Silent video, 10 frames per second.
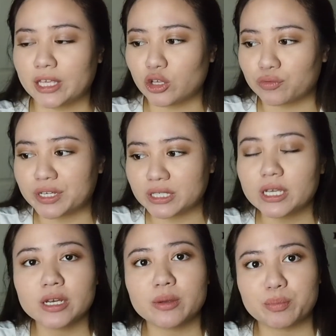the
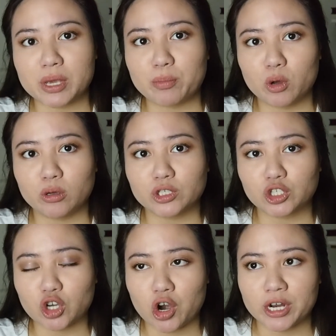reason people
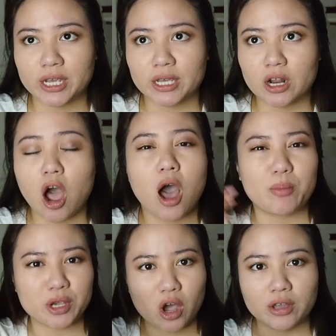started
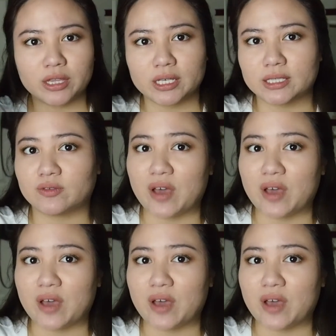hopping on this